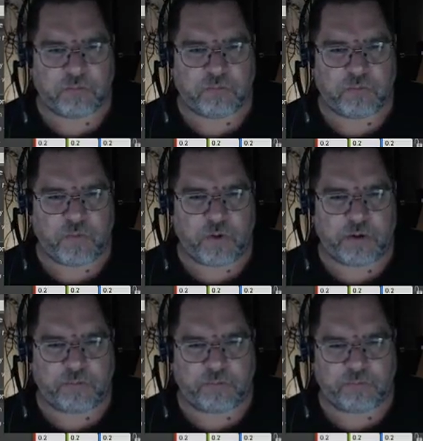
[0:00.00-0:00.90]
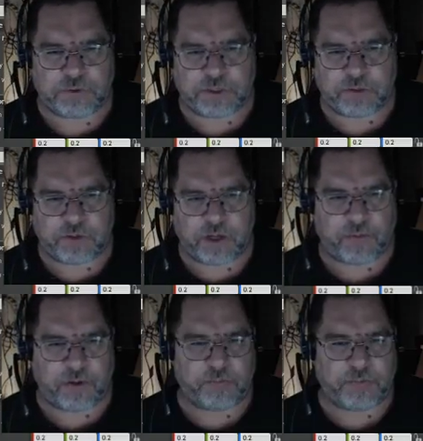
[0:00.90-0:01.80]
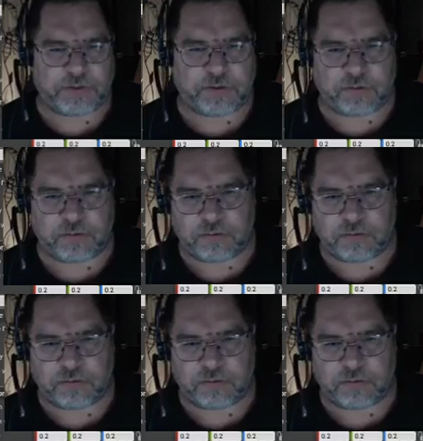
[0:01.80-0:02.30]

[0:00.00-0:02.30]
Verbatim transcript: We want it centered up on the pistol.